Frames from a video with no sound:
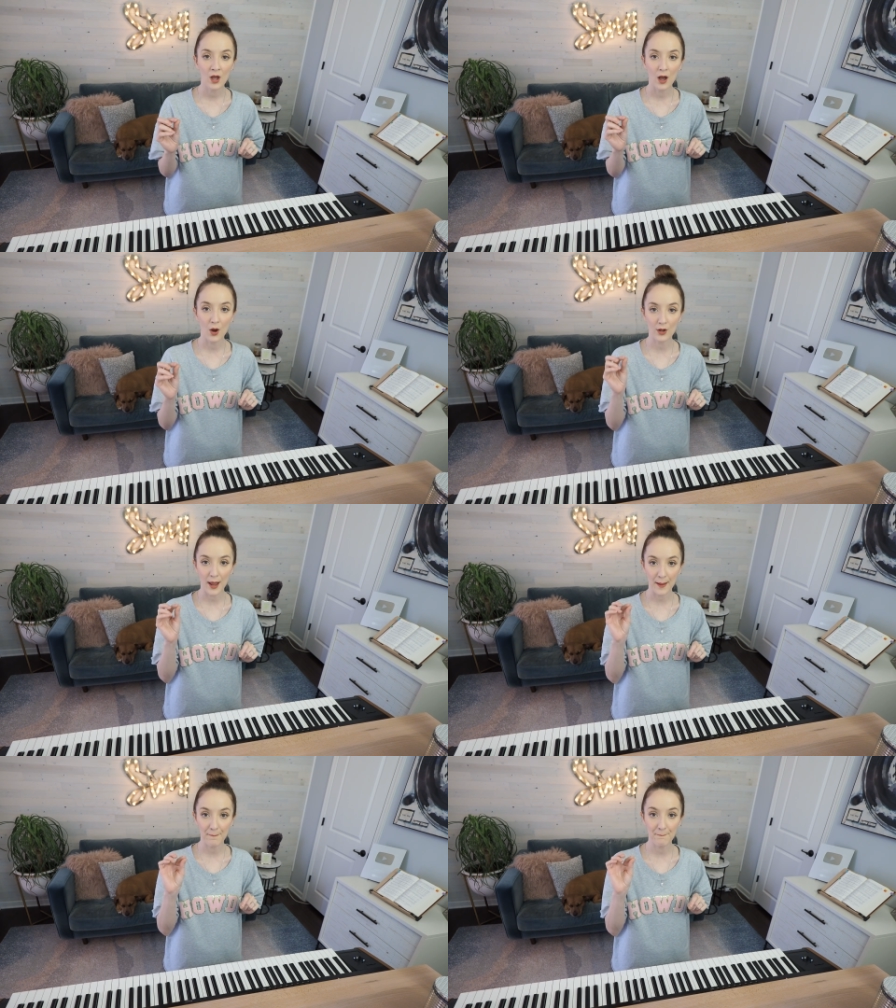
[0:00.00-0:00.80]
on
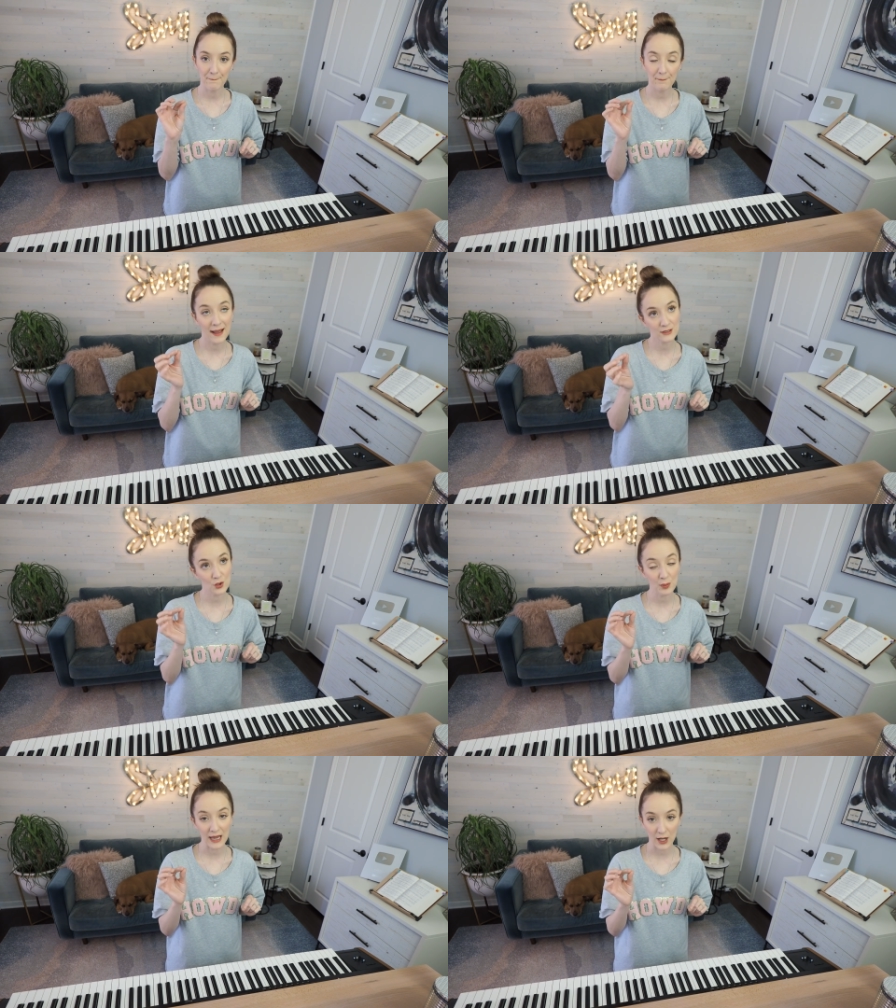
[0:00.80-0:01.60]
a mezzo
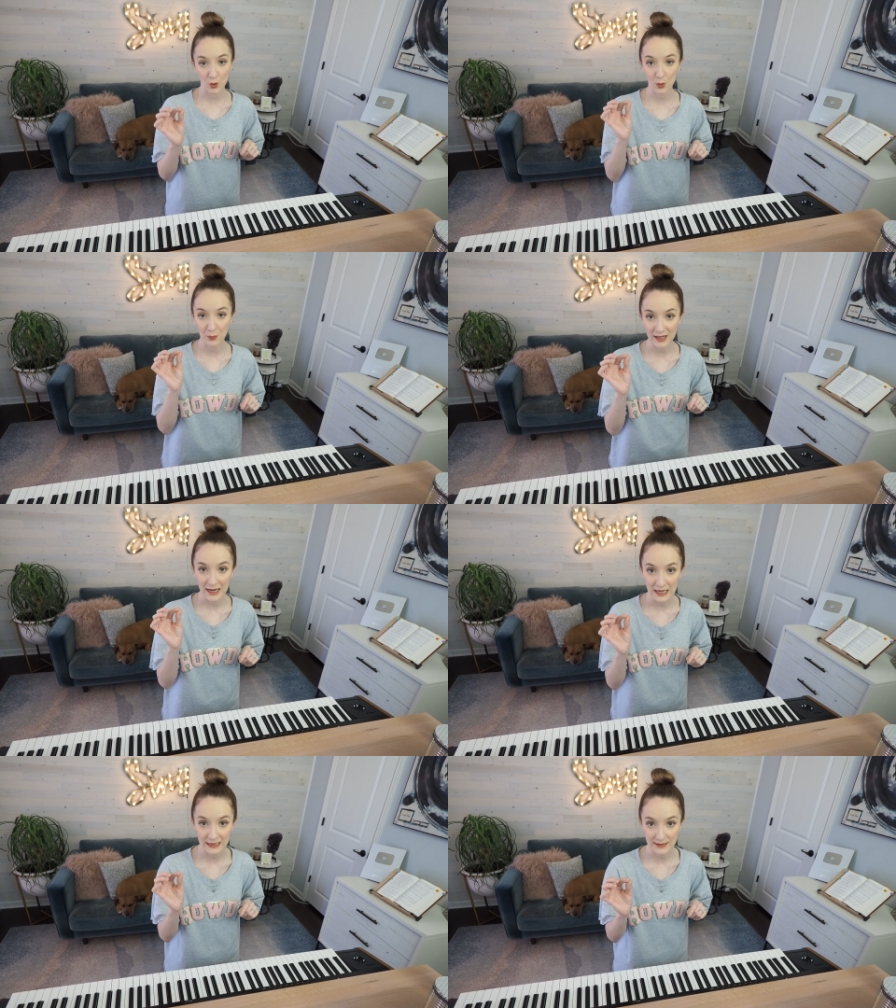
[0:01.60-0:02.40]
piano or
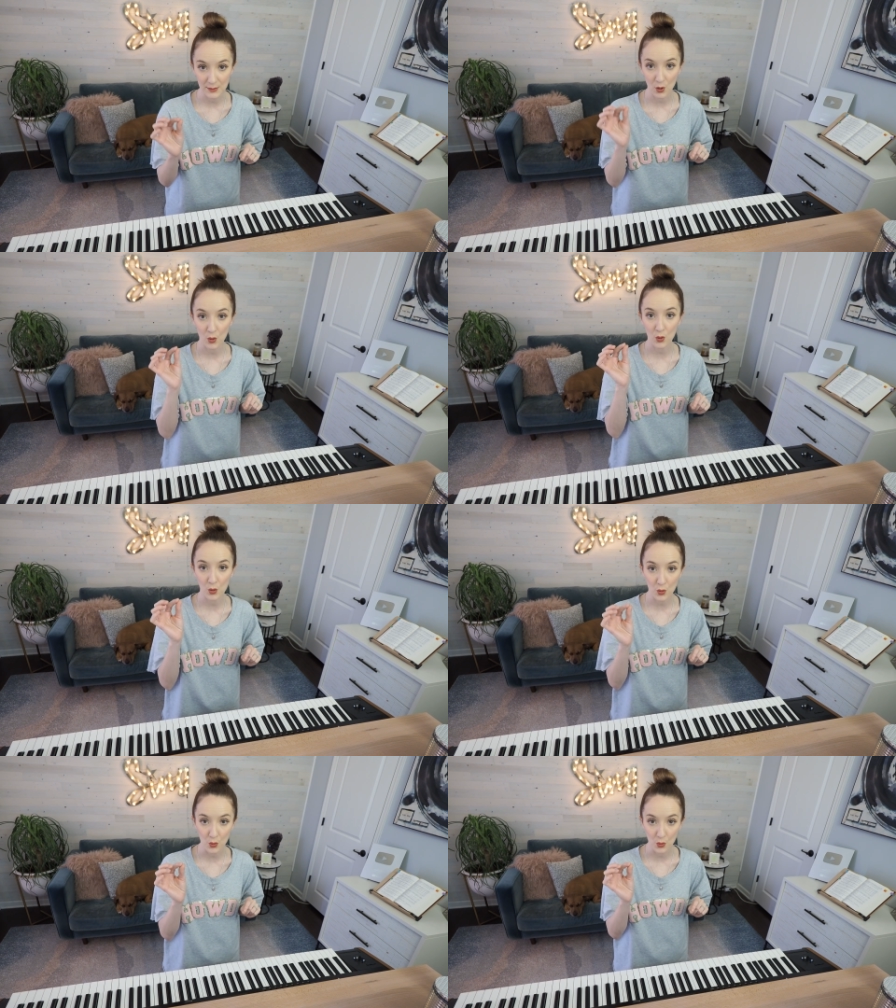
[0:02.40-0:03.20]
pianissimo
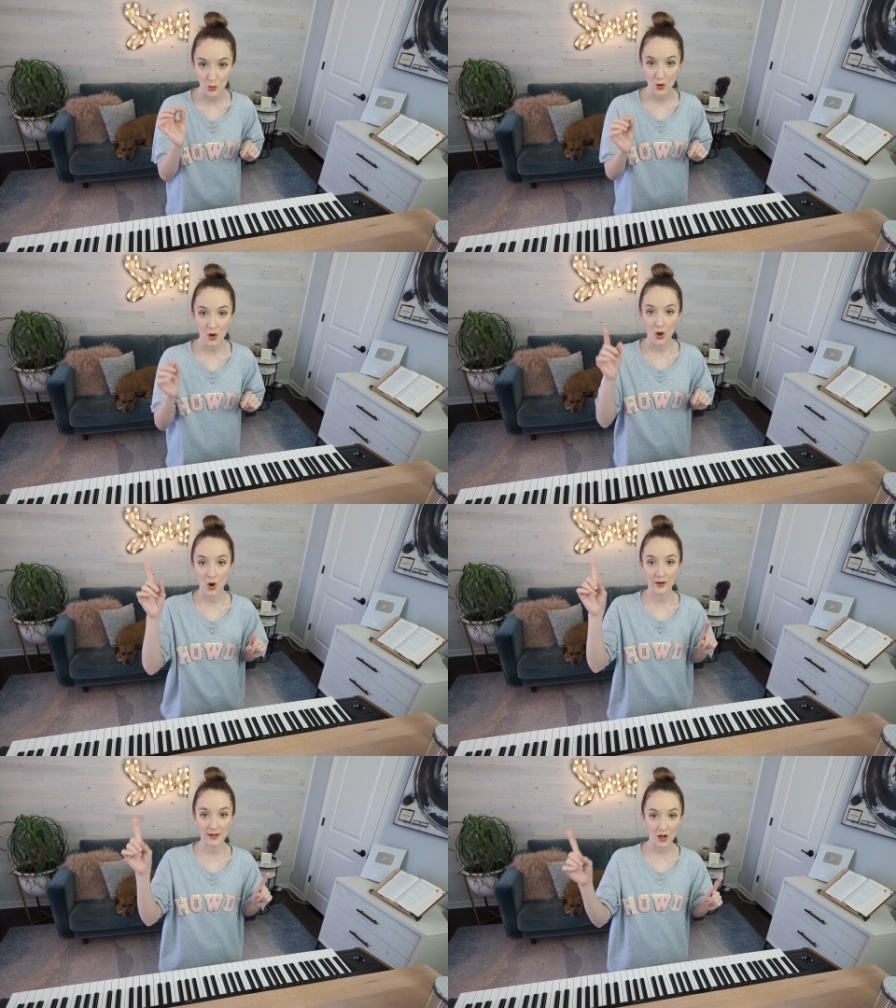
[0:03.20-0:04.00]
who
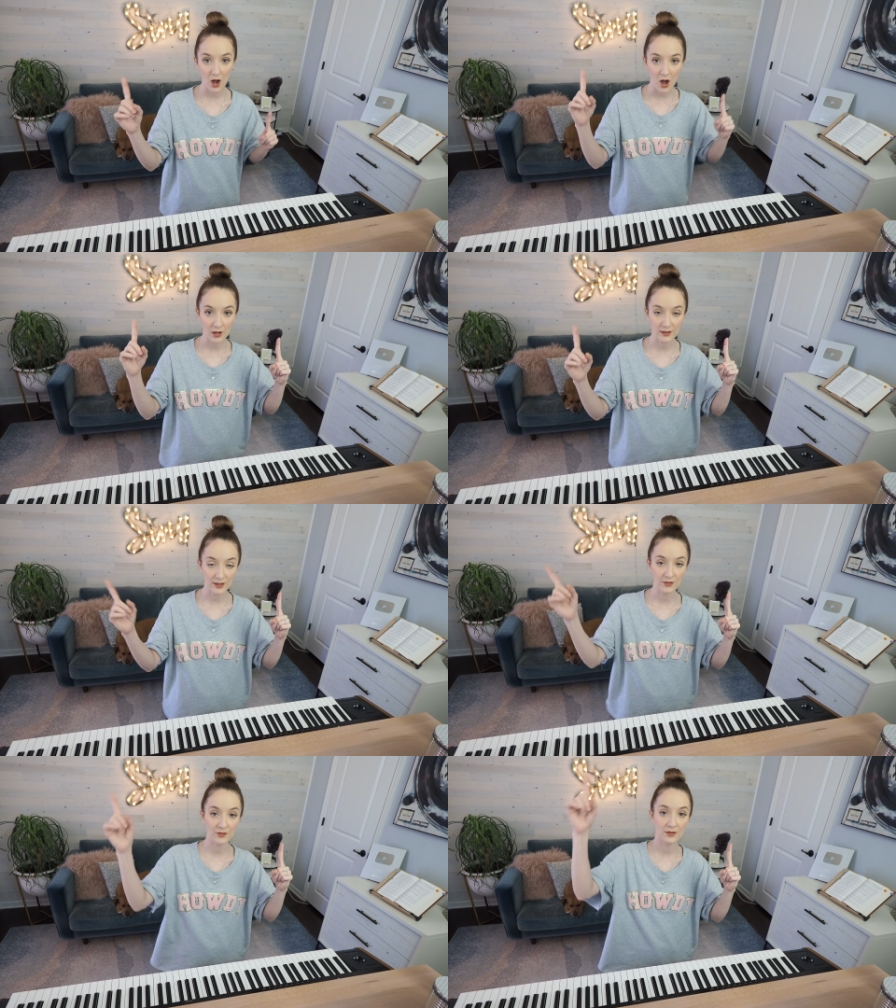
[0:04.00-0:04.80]
on an
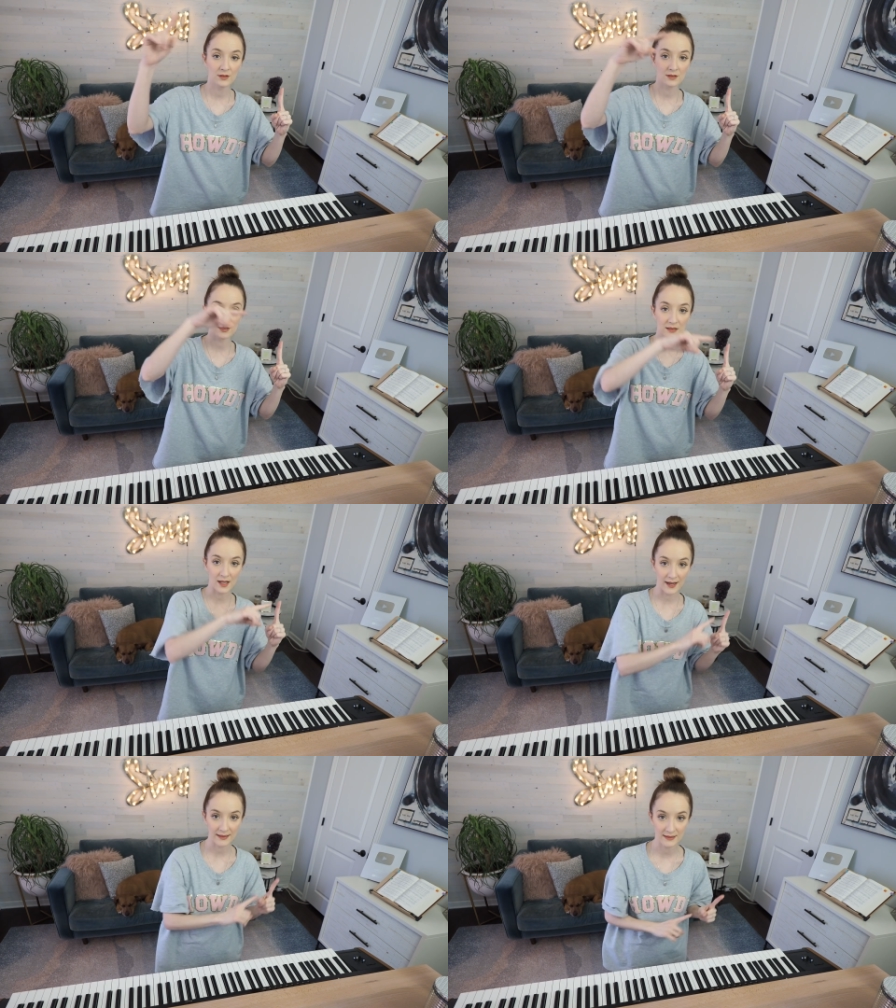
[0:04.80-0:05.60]
octave
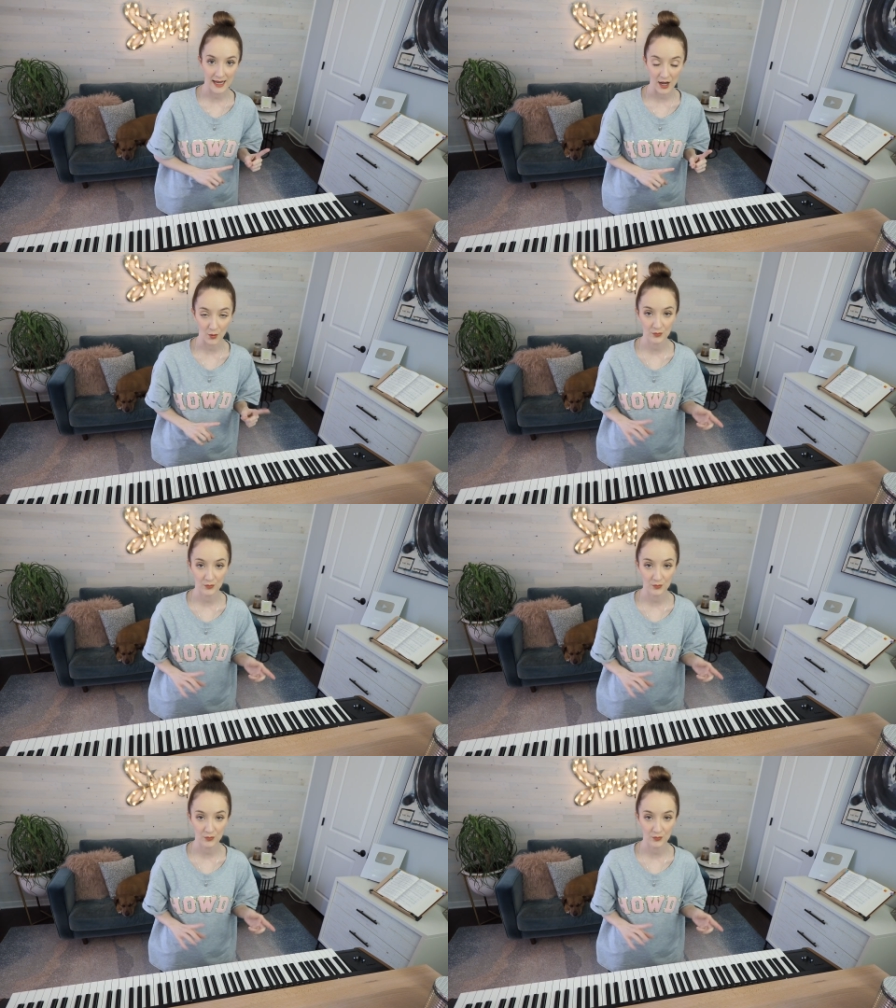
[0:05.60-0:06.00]
slide down.